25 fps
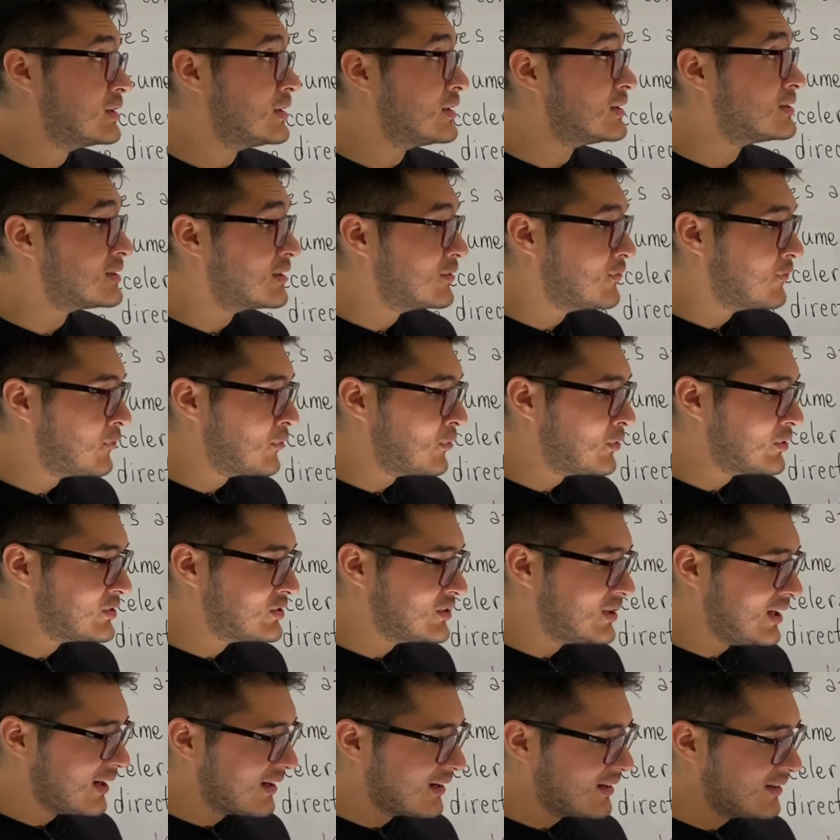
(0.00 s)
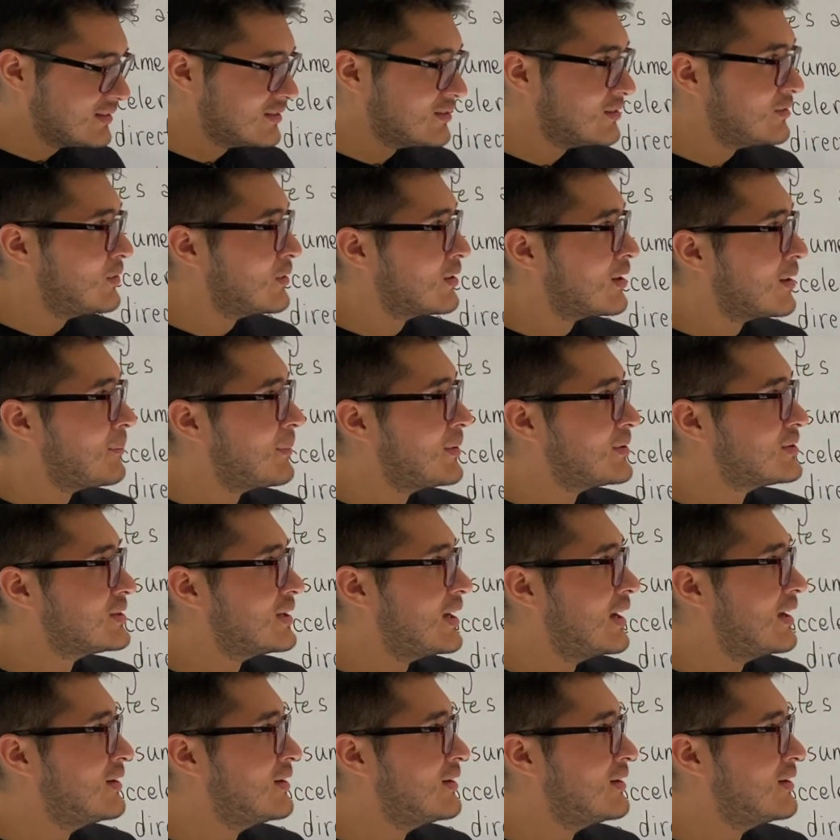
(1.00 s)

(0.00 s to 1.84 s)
just in four seconds, look how much